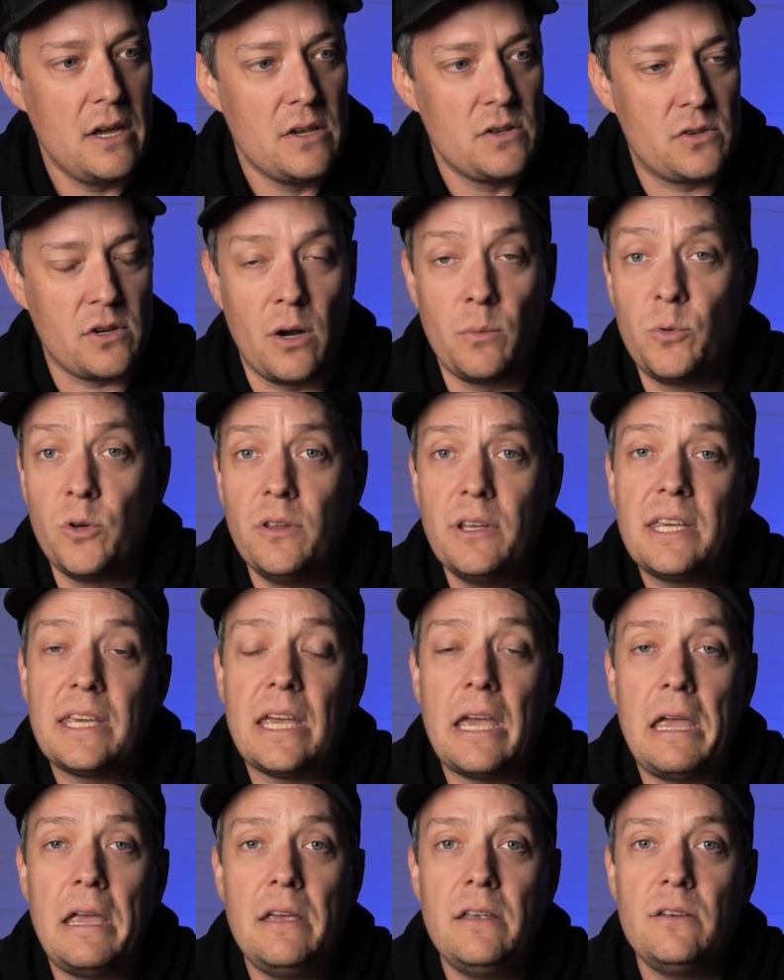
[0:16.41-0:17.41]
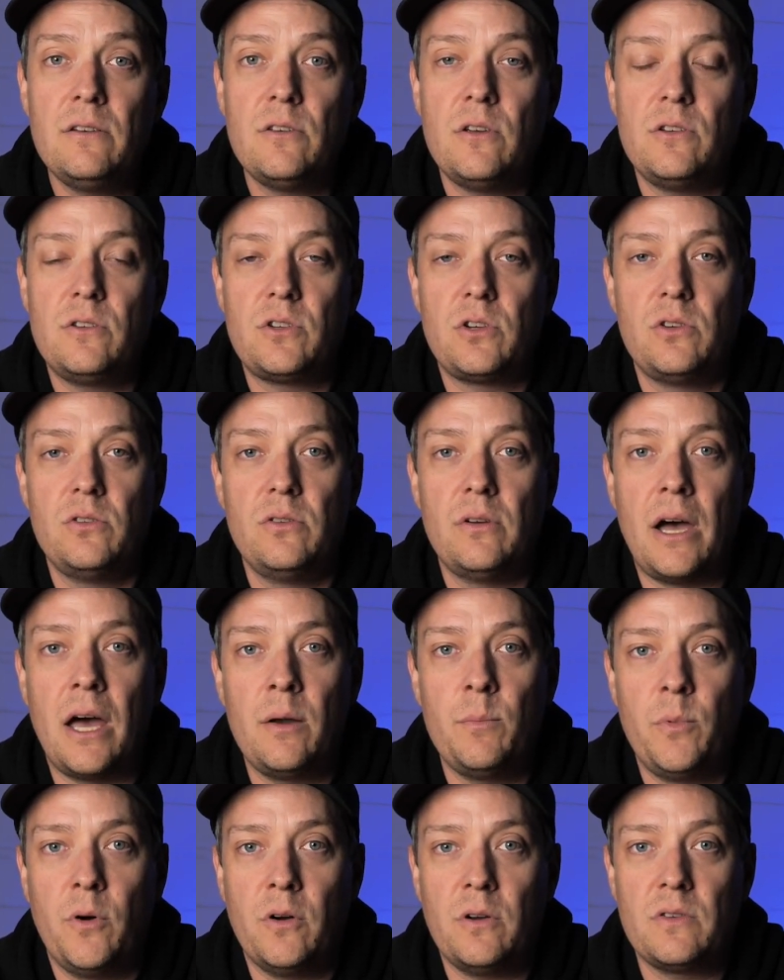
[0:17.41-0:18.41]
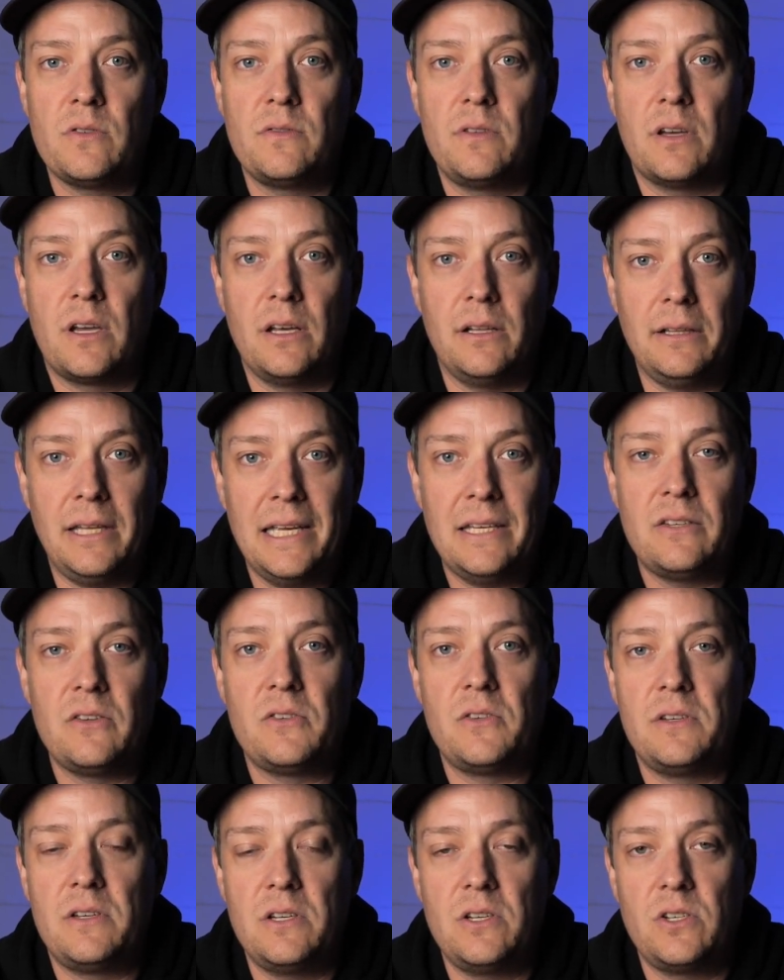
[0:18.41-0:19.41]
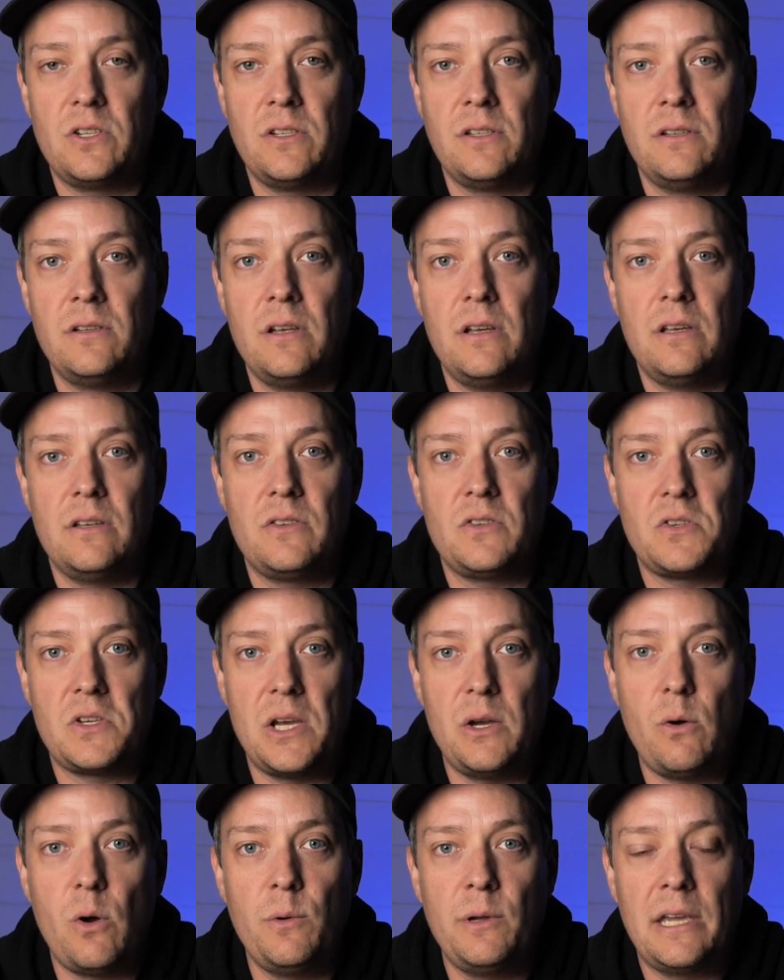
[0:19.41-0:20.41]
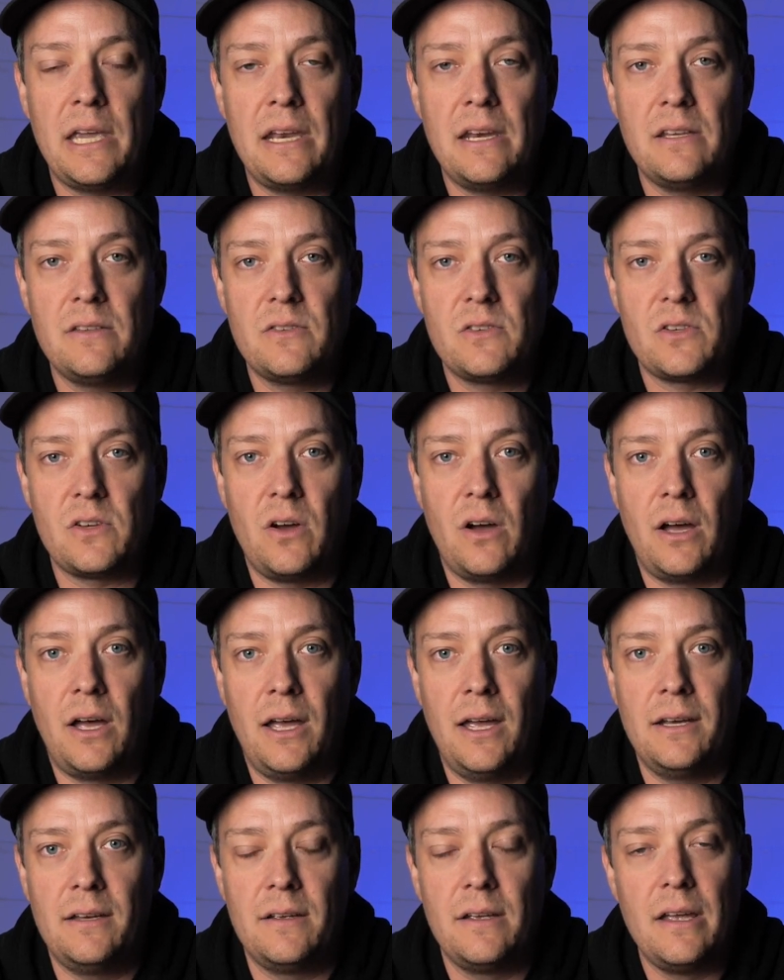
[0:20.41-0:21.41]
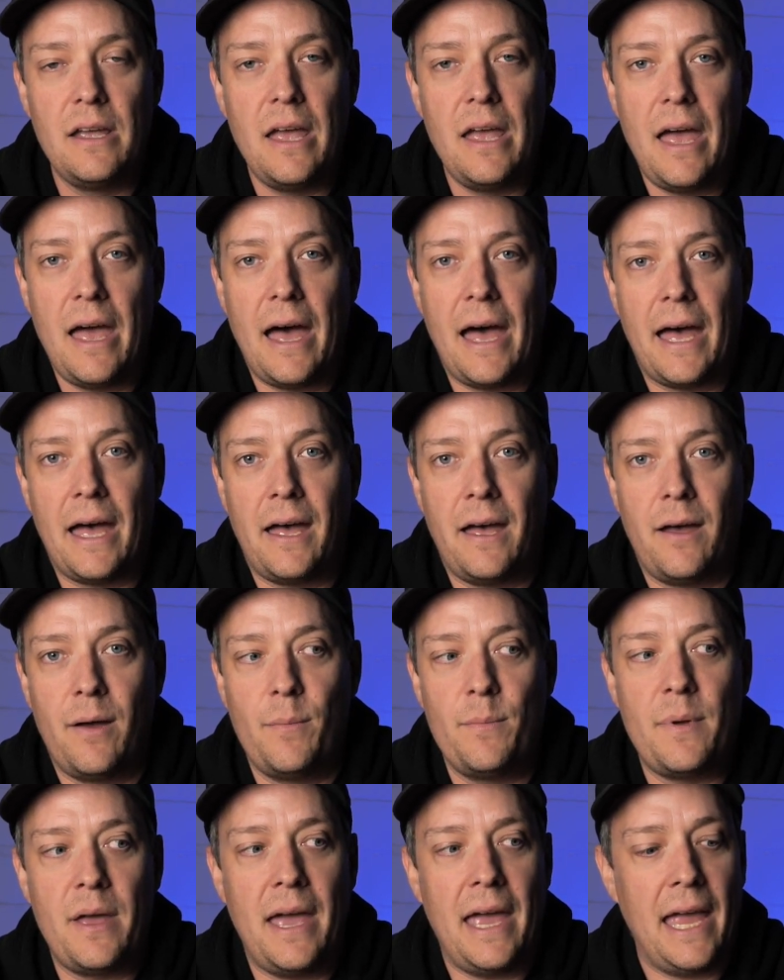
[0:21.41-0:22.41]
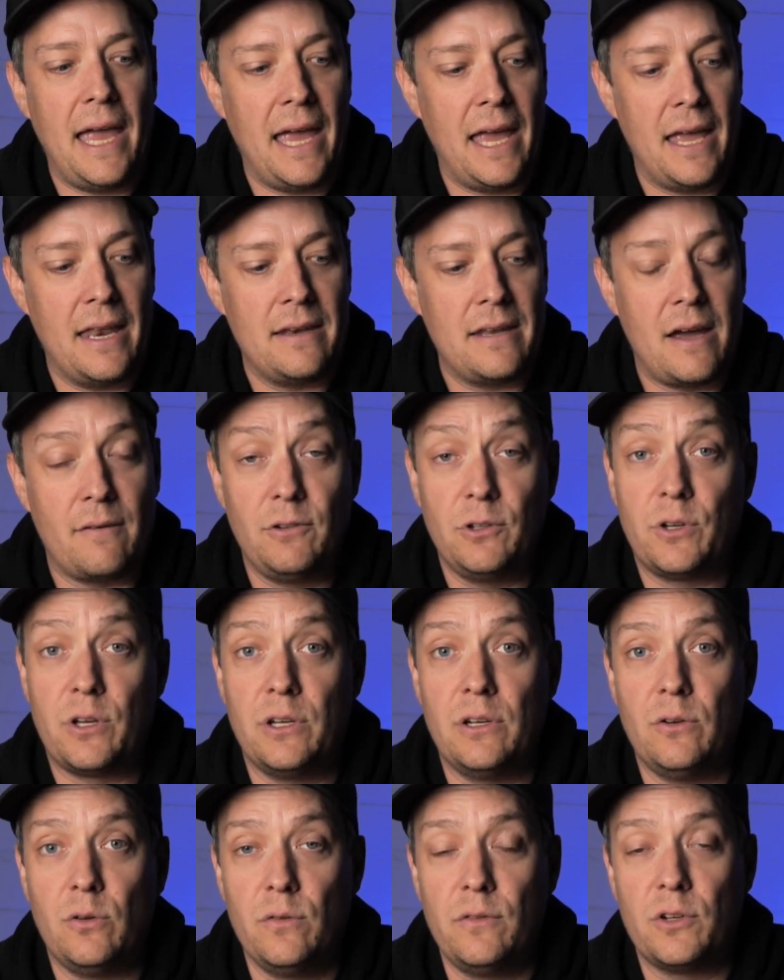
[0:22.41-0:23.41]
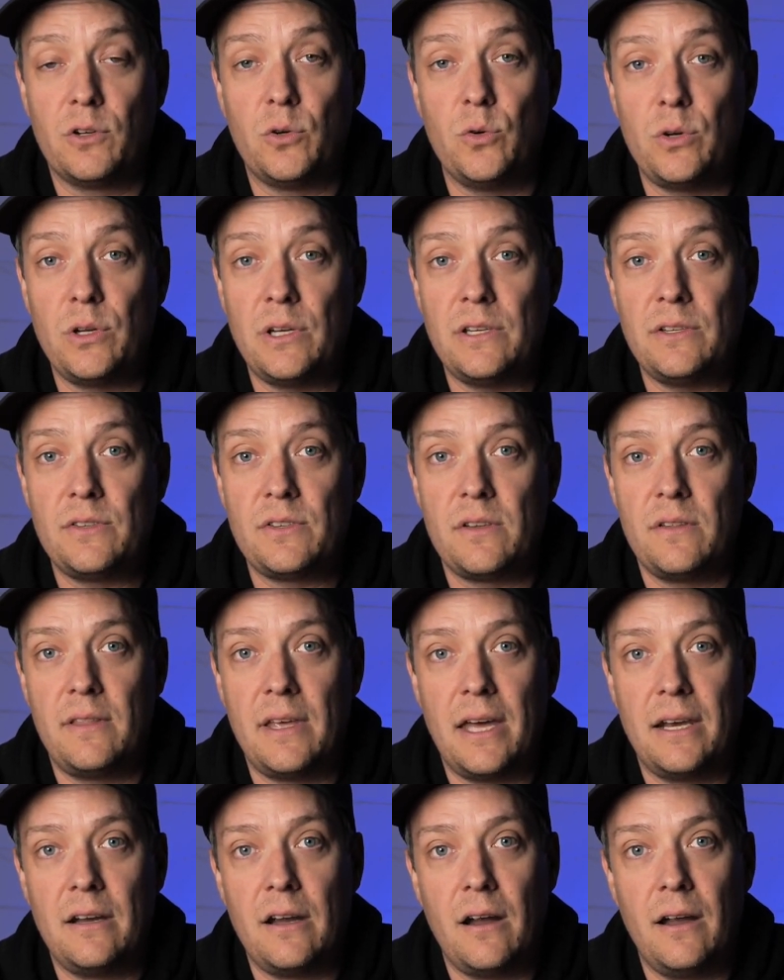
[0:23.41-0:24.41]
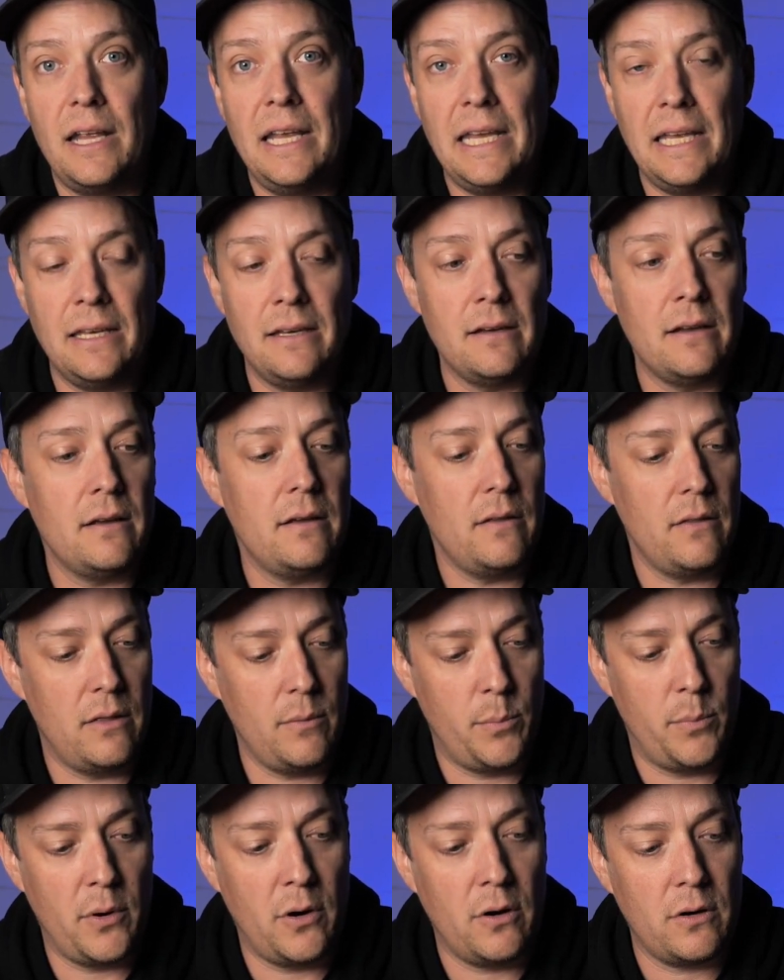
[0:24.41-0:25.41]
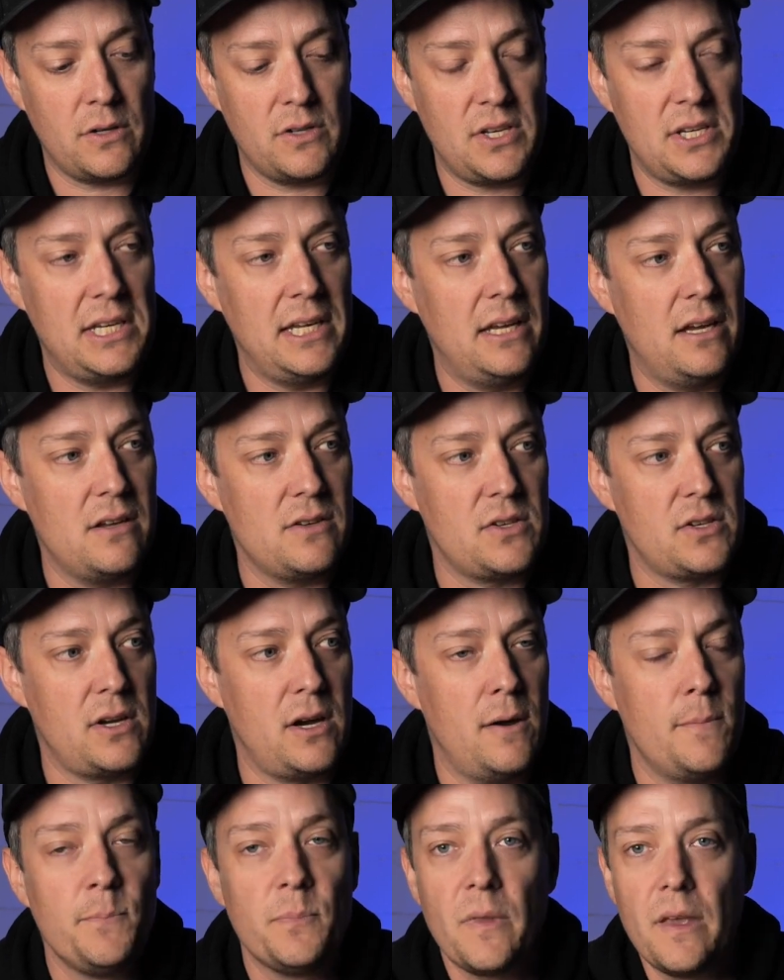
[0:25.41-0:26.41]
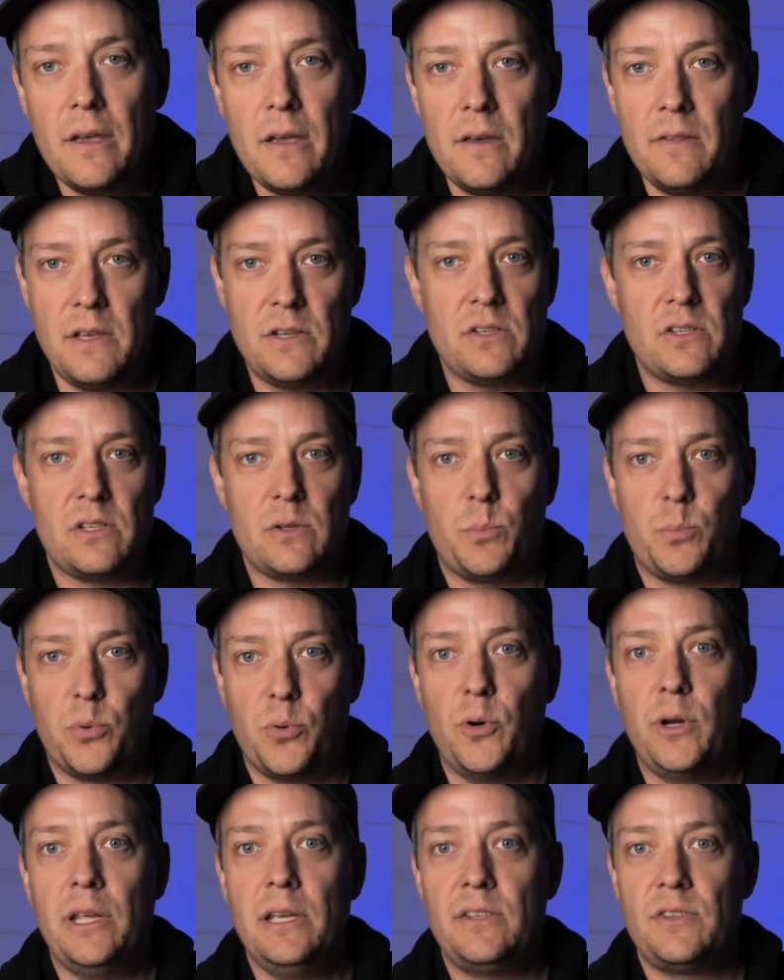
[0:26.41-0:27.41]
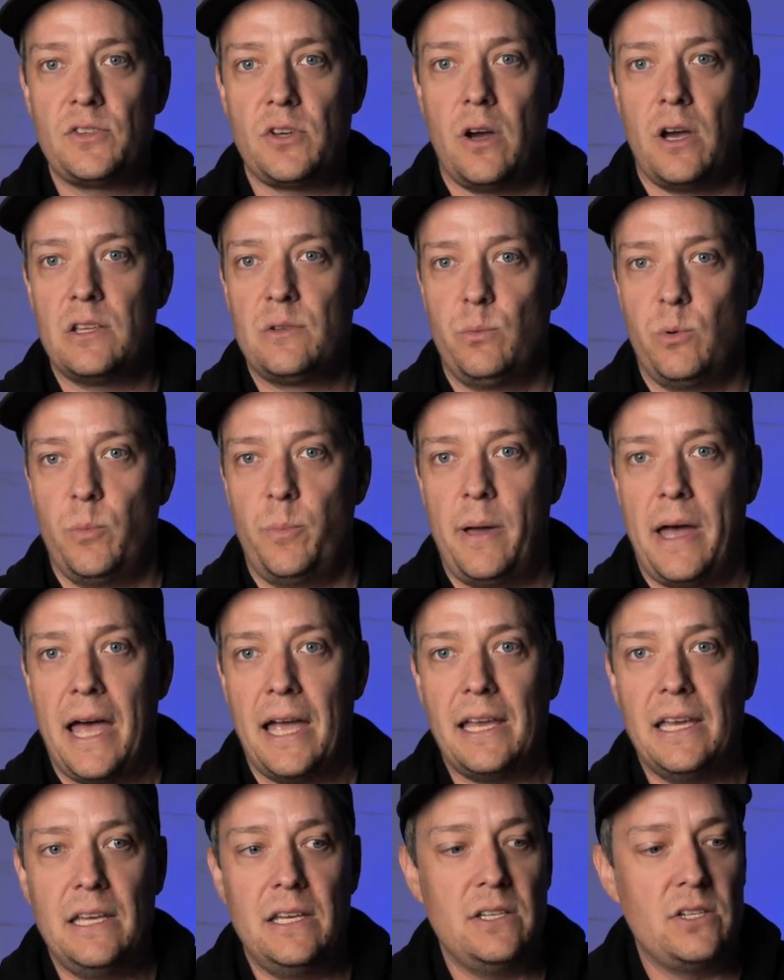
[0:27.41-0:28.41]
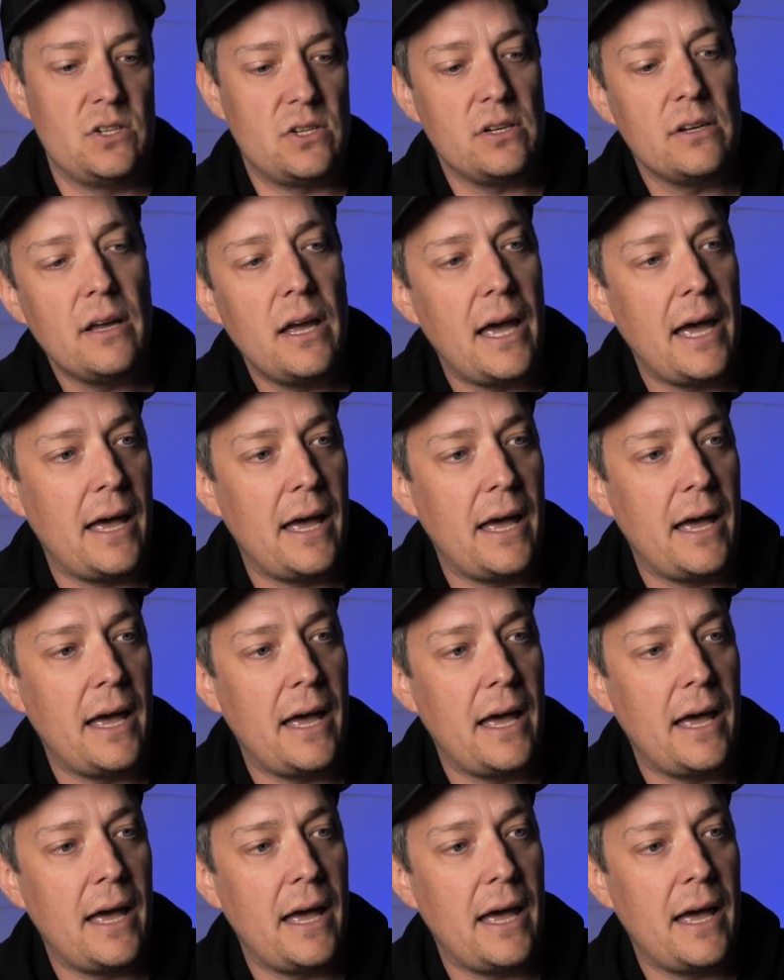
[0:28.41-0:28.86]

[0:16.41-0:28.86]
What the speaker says: So I'm really keen to unbox the collector's edition, see what we get inside, and have a look at all the goodies that are in the box here. So this is a pretty sizable package.